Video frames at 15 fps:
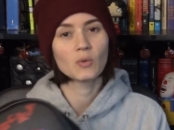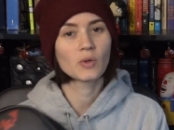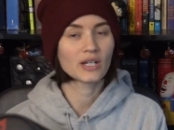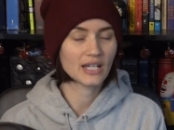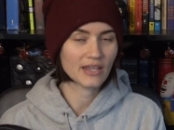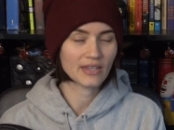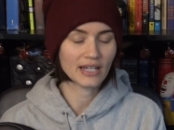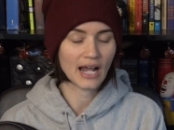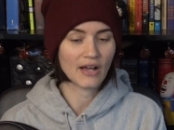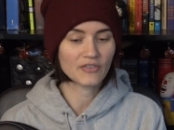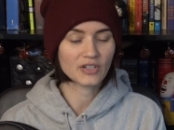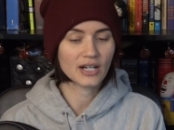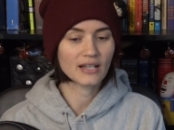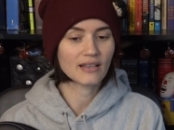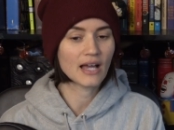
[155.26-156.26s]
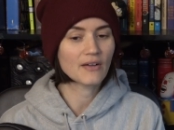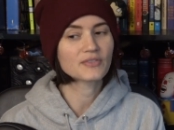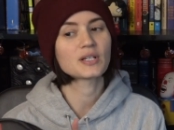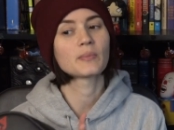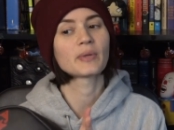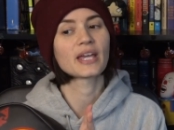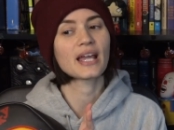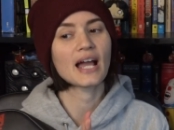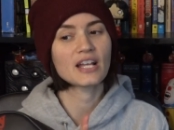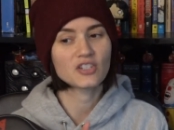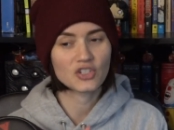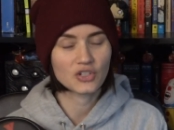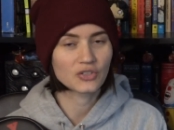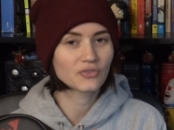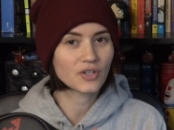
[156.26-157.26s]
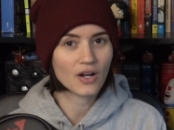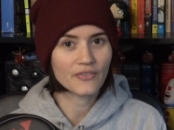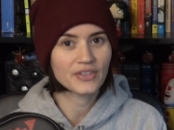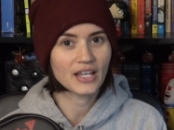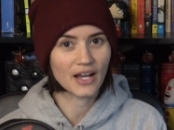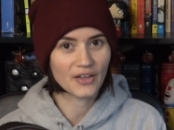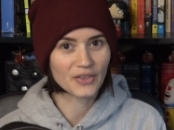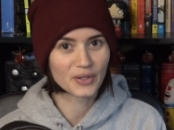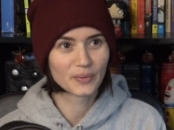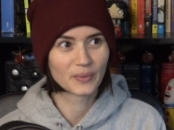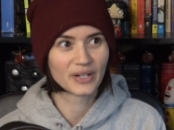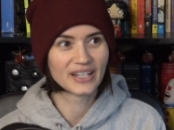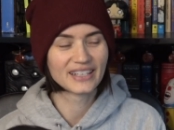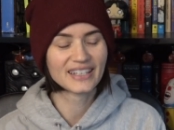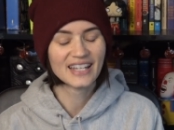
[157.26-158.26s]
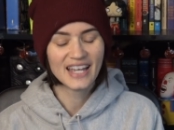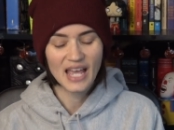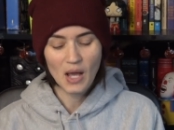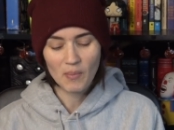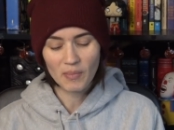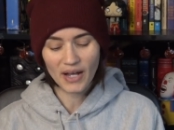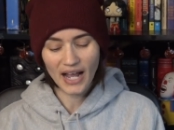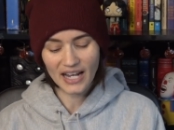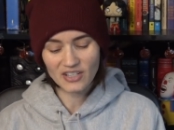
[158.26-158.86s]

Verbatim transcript: one and then after I left, I'm like, I should have gotten the other one. But I